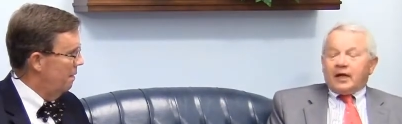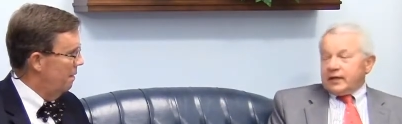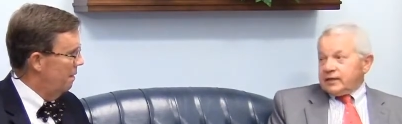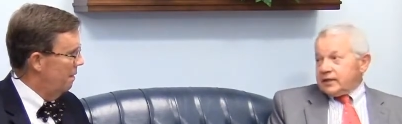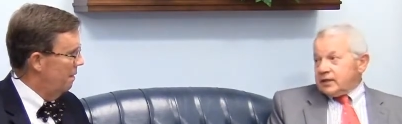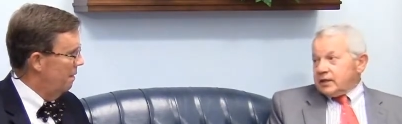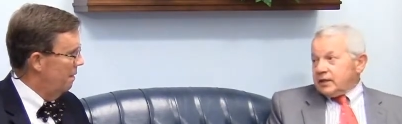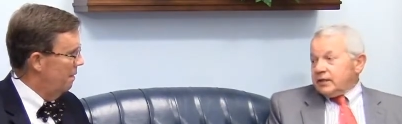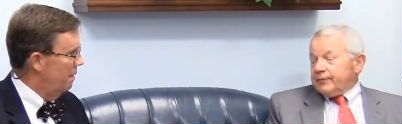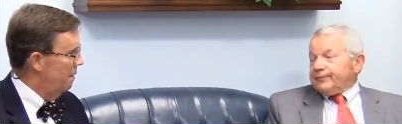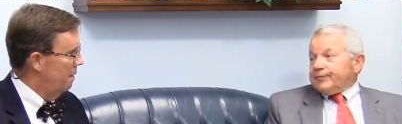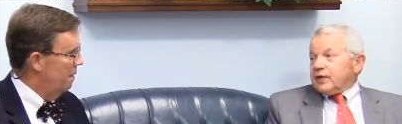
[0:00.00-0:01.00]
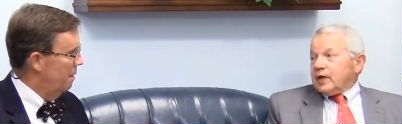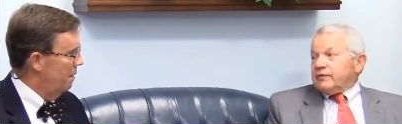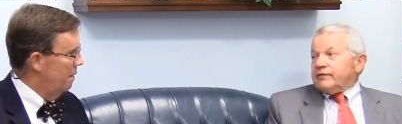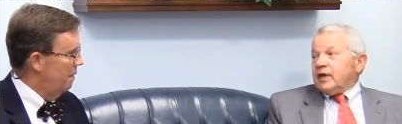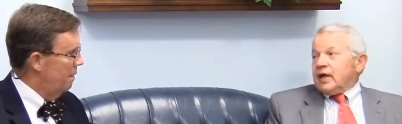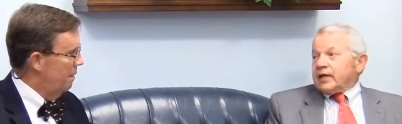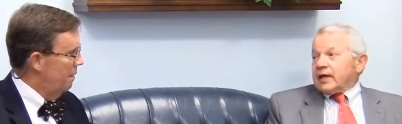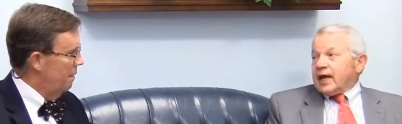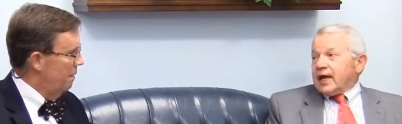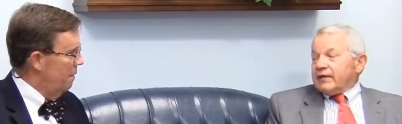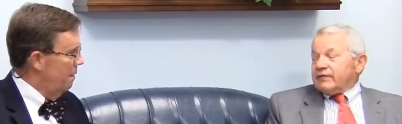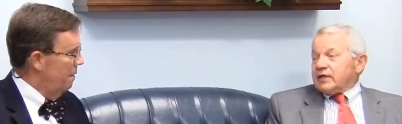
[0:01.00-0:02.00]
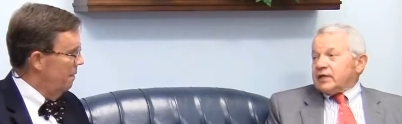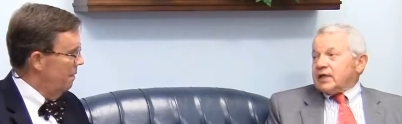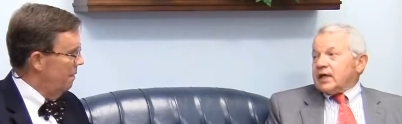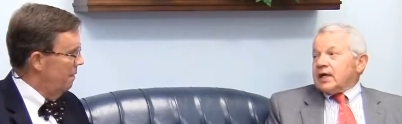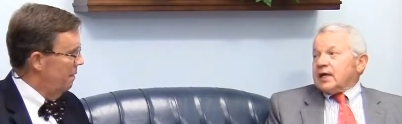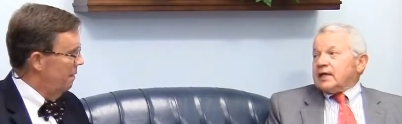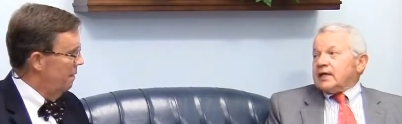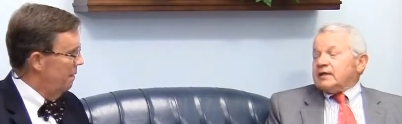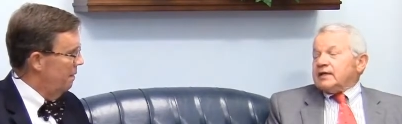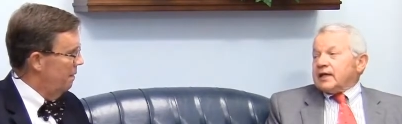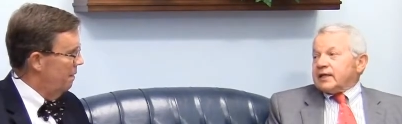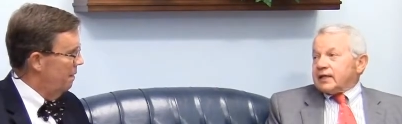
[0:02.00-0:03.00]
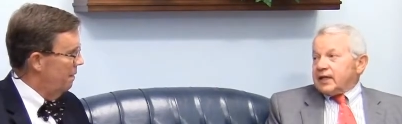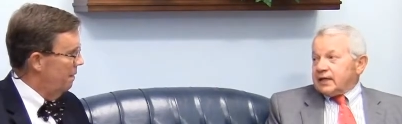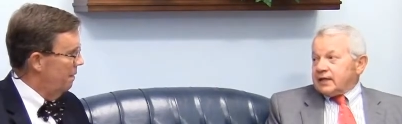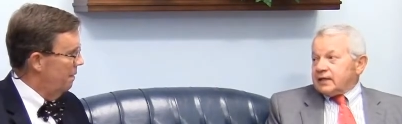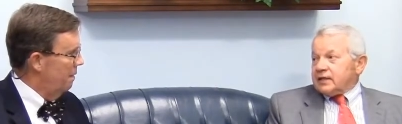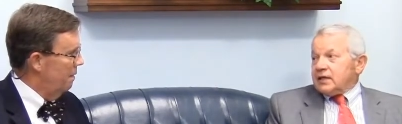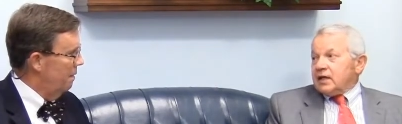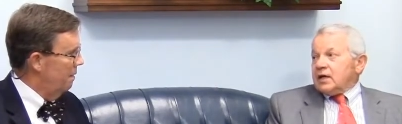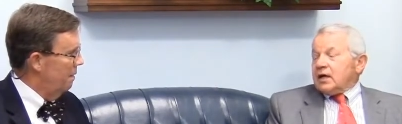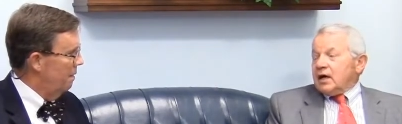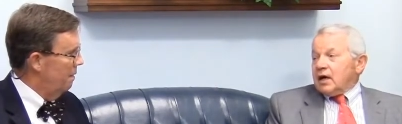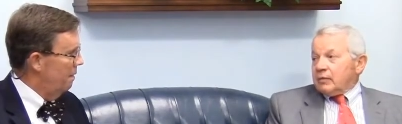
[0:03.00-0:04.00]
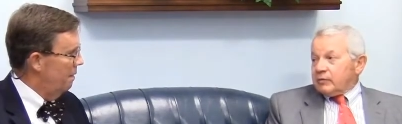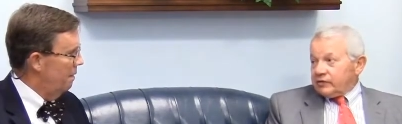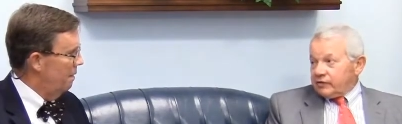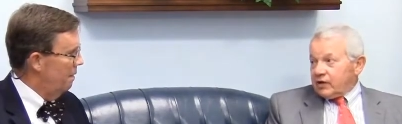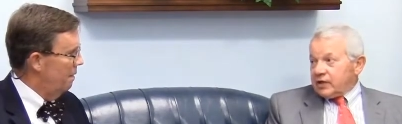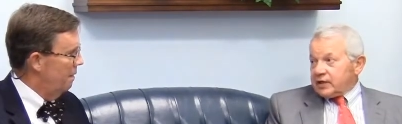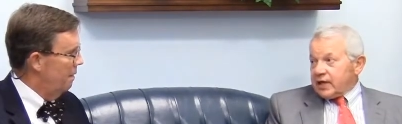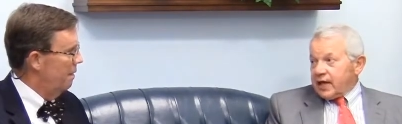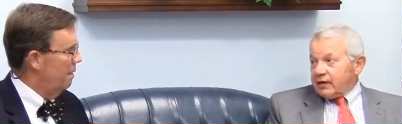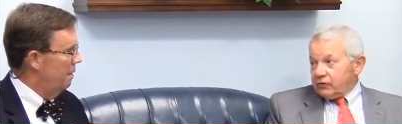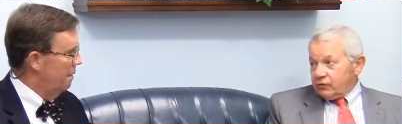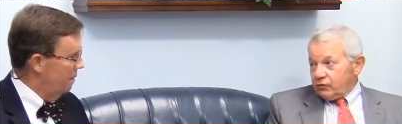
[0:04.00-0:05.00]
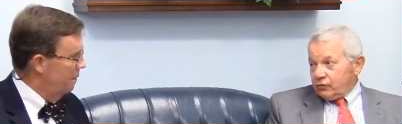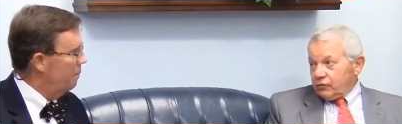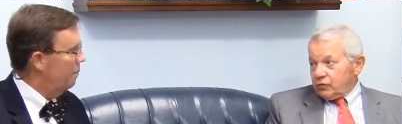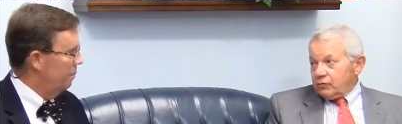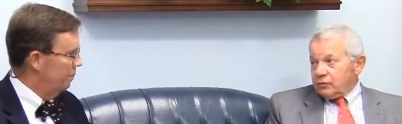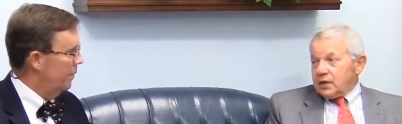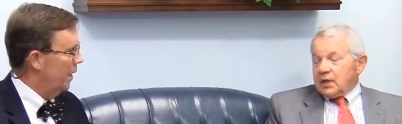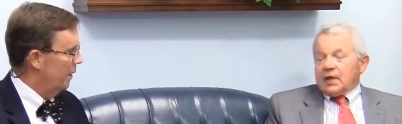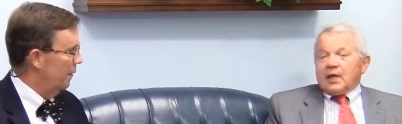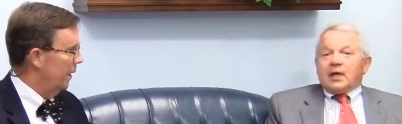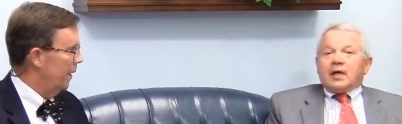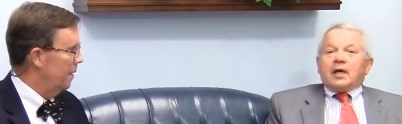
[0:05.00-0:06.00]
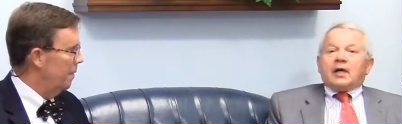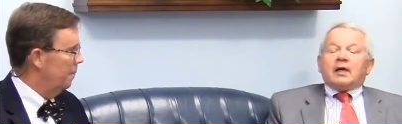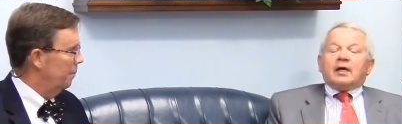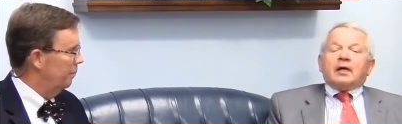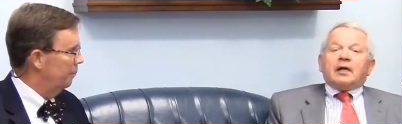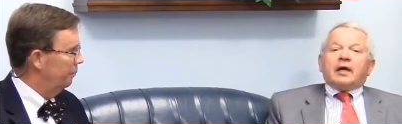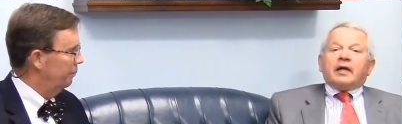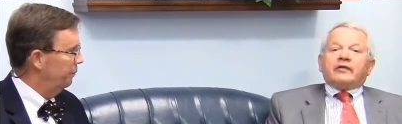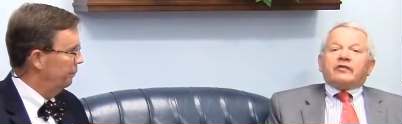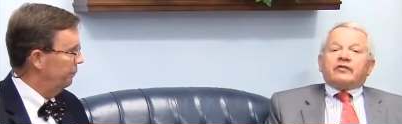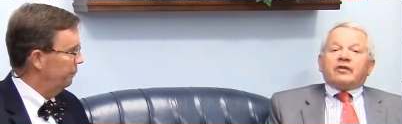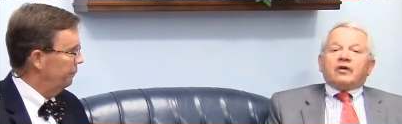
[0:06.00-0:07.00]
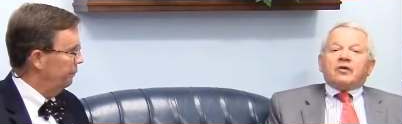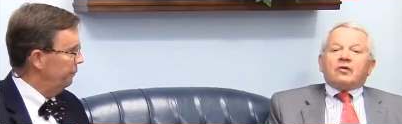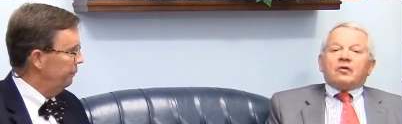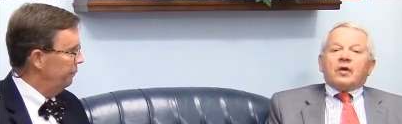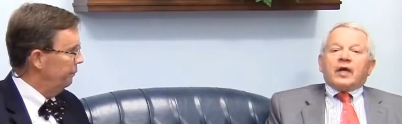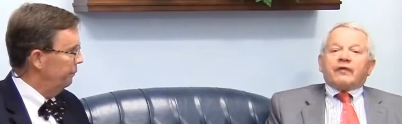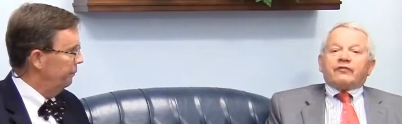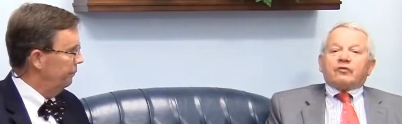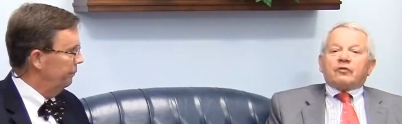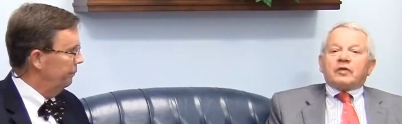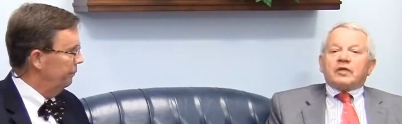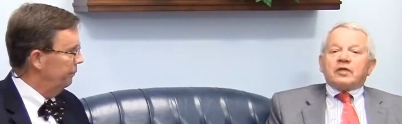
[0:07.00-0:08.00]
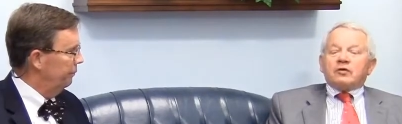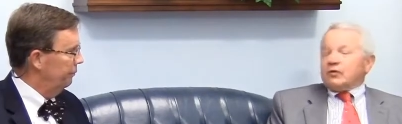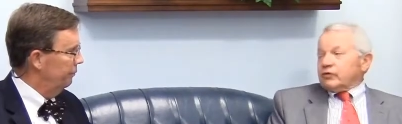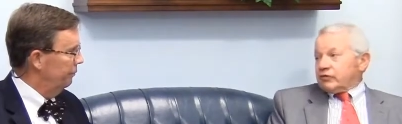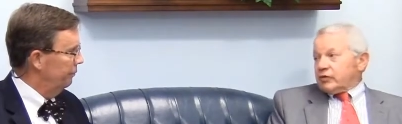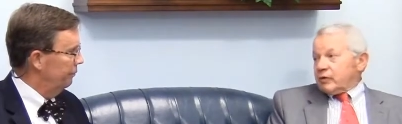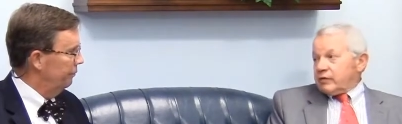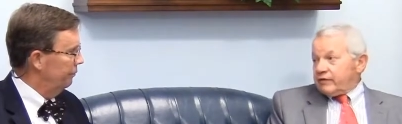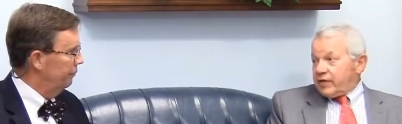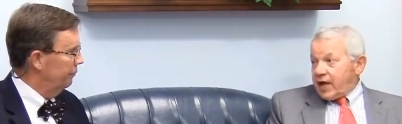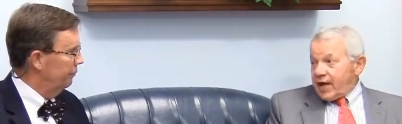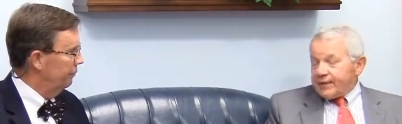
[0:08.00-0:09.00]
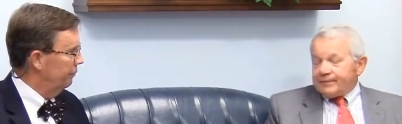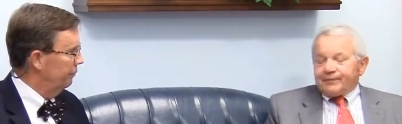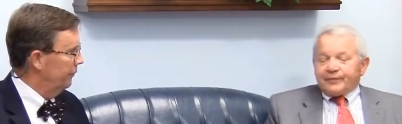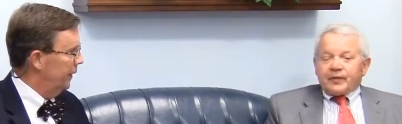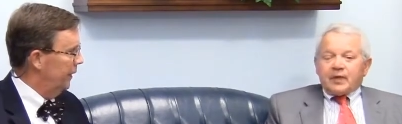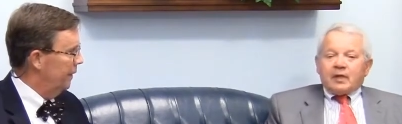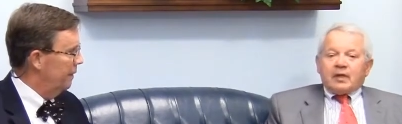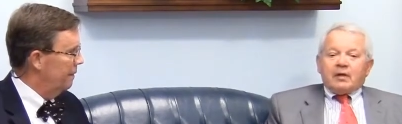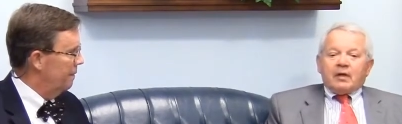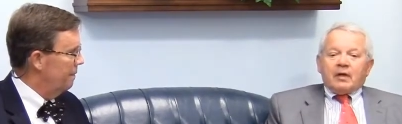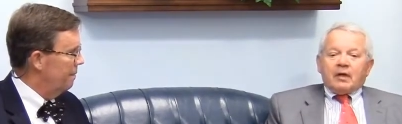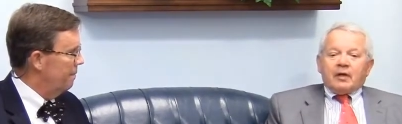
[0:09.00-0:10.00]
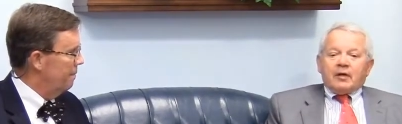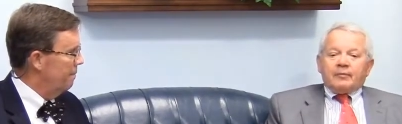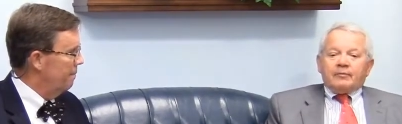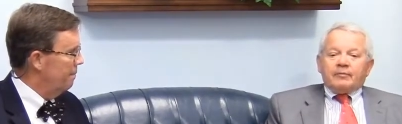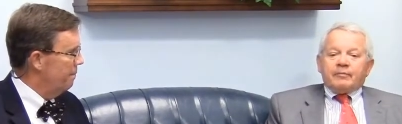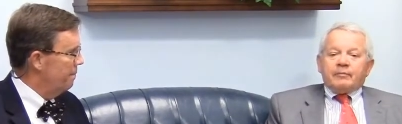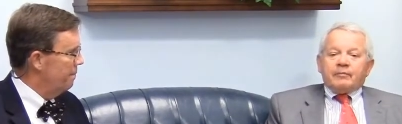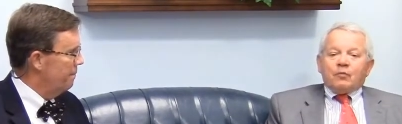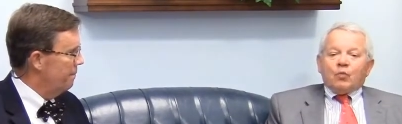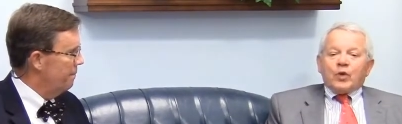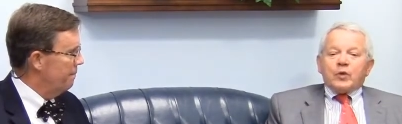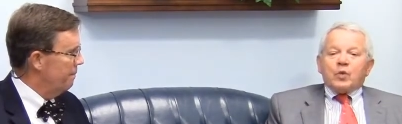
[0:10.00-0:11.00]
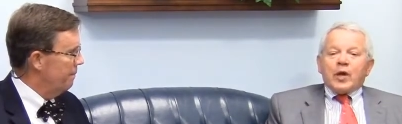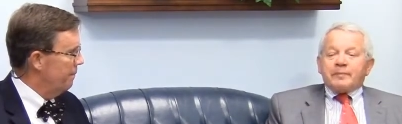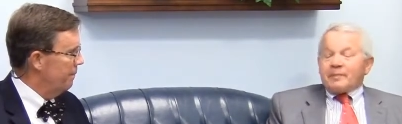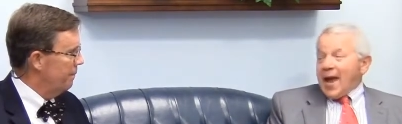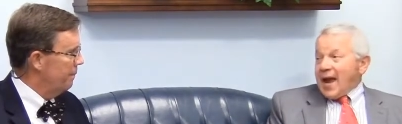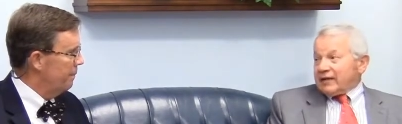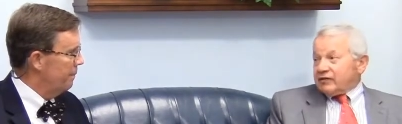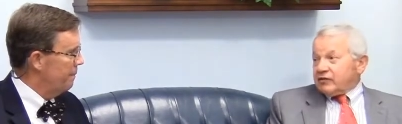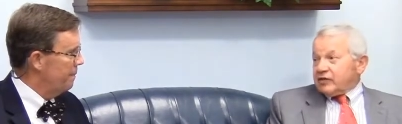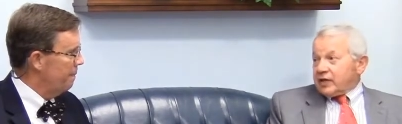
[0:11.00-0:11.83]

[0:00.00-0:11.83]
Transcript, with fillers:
Speaker 1: the idea of not having a dedicated homicide calendar room.
Speaker 2: Okay. Uh,
Speaker 1: and so after a year or so of that, yeah. um, we went back